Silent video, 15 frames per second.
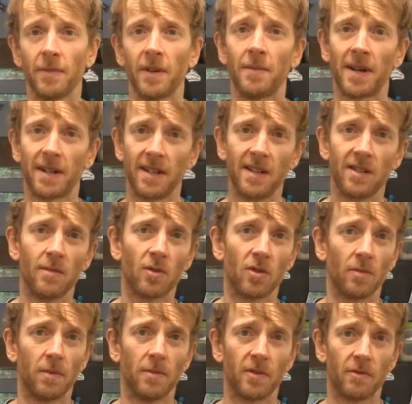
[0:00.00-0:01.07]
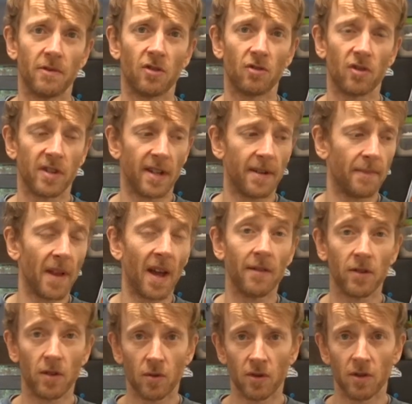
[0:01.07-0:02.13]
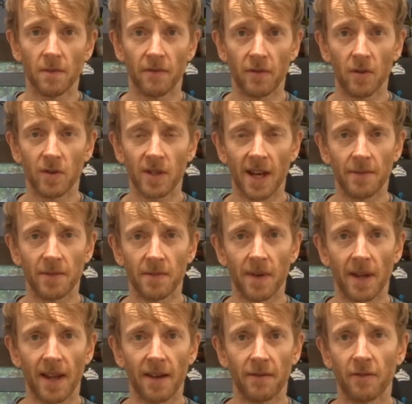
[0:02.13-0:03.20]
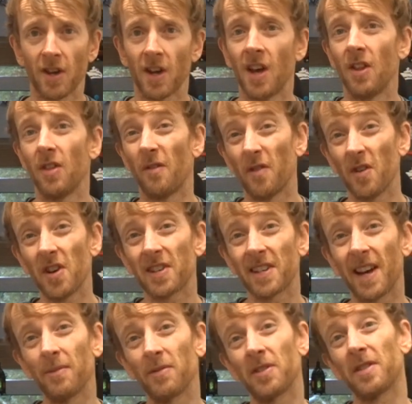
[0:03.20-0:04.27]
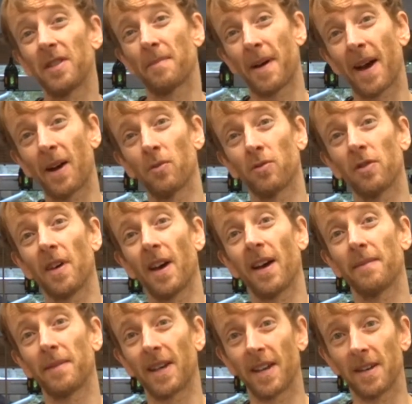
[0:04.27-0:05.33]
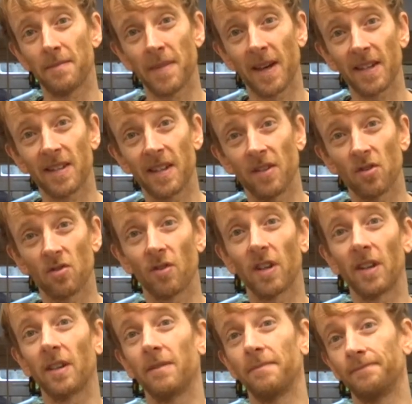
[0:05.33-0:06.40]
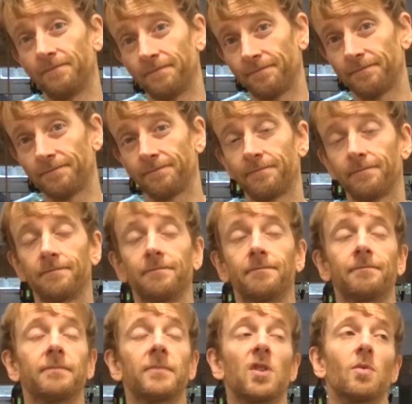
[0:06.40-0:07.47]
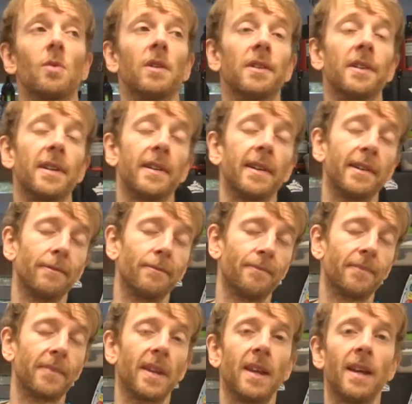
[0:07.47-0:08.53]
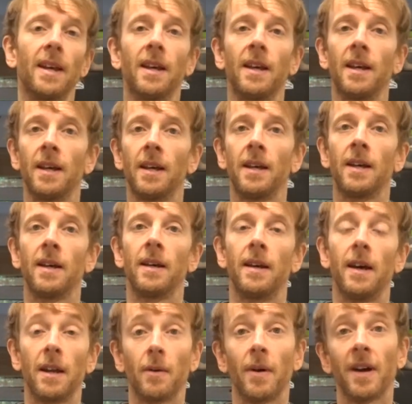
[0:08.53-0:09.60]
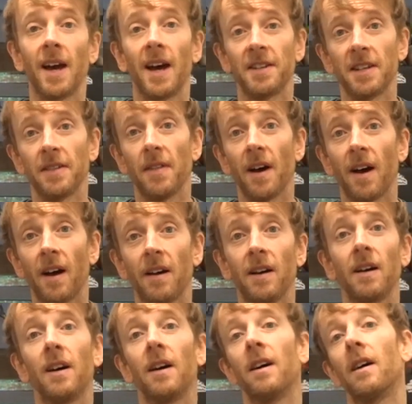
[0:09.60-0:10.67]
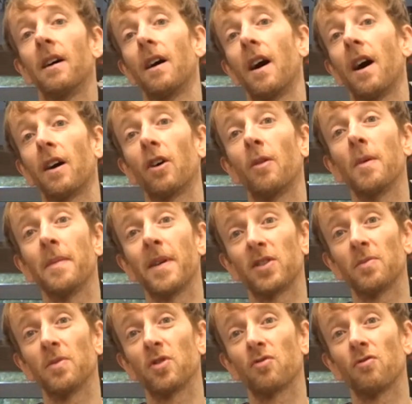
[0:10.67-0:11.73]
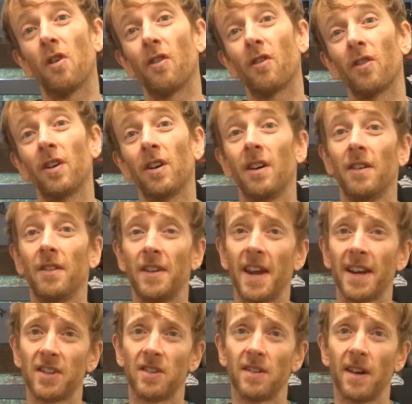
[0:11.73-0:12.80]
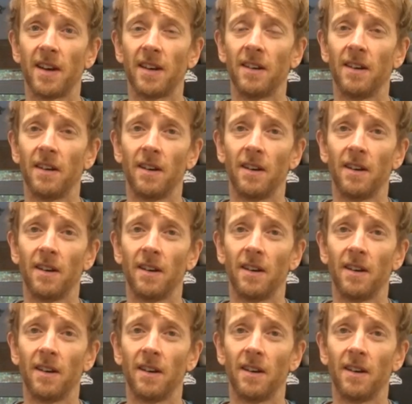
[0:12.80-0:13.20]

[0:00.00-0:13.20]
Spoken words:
Now magnesium supplements are interesting. I've used them a few times in my life. The first time was as a powder that I'd kind of mixed in a drink, swallowed it down. Anyway, I did that. I got my measurements wrong the next day.